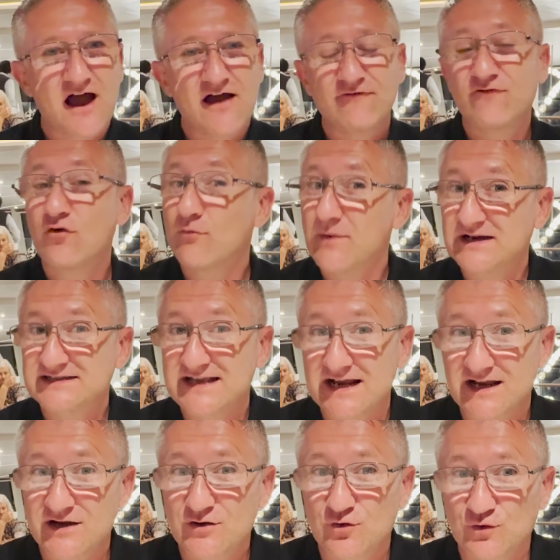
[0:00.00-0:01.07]
On my
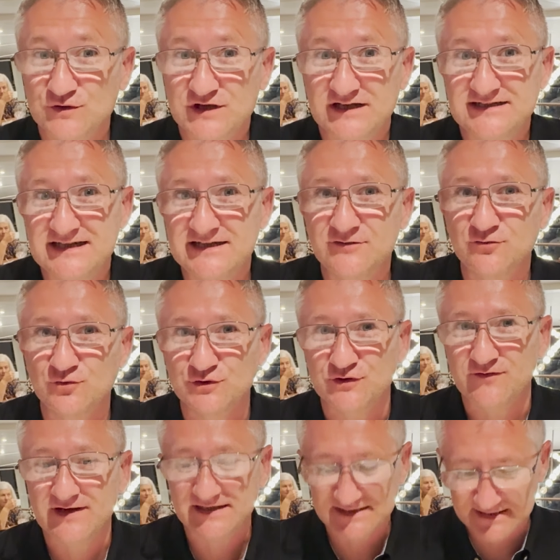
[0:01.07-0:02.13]
second course, I did order
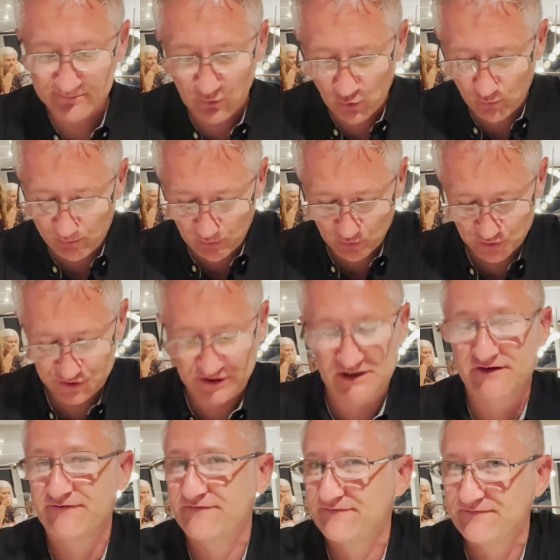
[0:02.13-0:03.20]
a small portion of
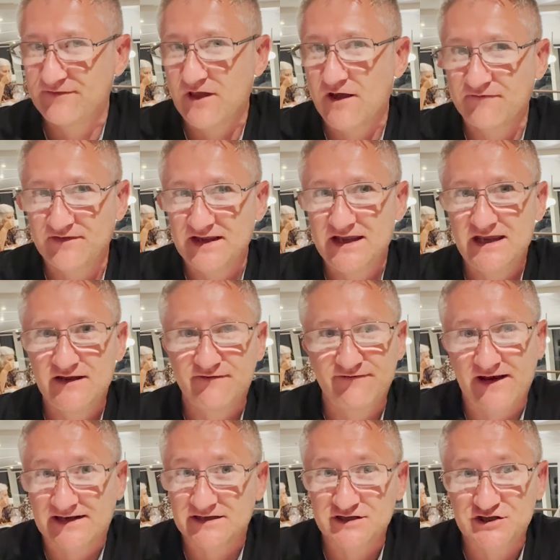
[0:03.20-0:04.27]
the
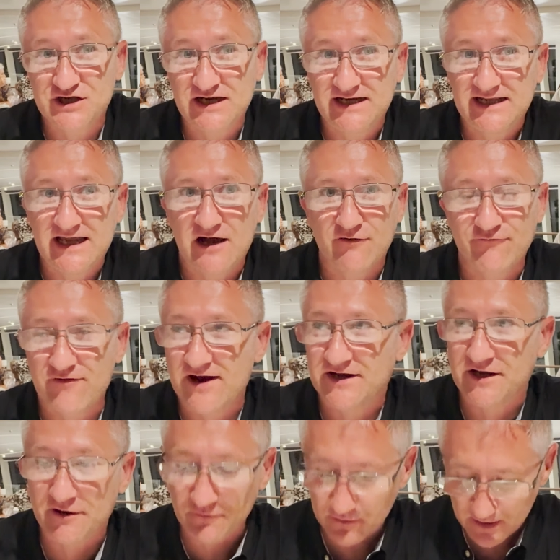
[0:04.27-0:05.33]
fettuccine
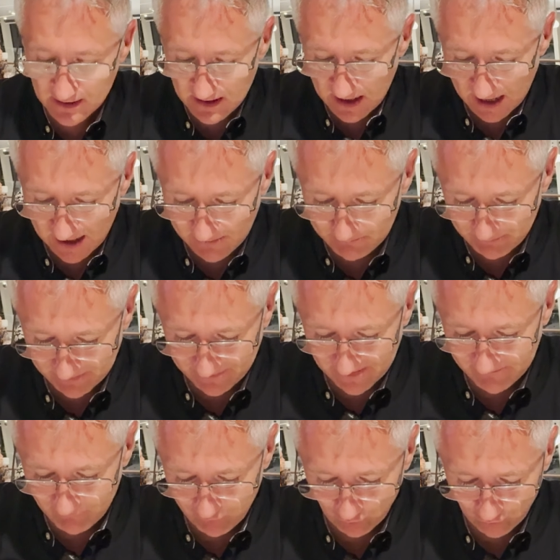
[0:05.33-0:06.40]
alfredo, but they
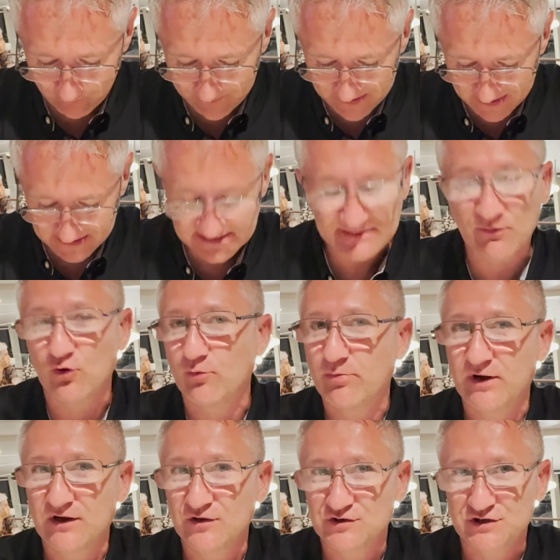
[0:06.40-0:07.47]
brought me a small
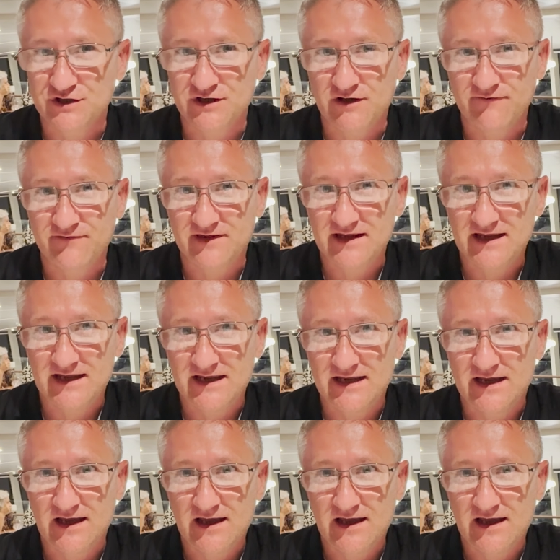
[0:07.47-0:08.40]
portion of the